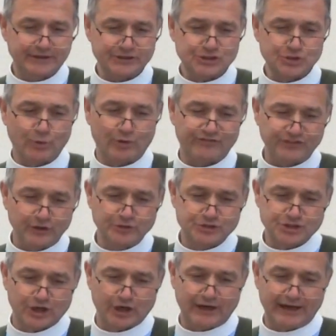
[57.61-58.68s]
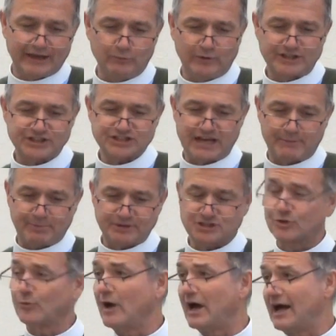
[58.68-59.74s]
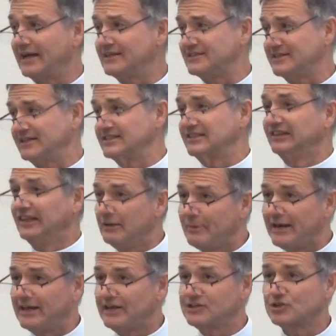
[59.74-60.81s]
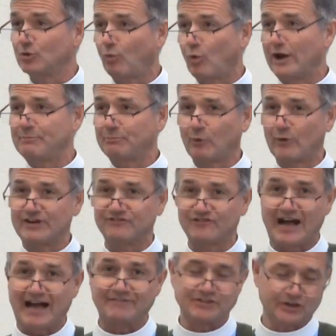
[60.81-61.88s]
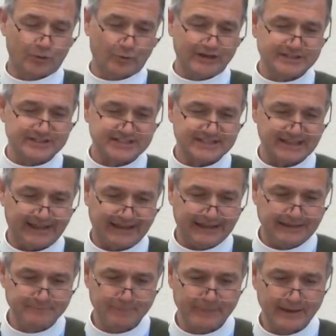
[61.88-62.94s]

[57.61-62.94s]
to a future in which temperature rise is limited to 1.5 degrees C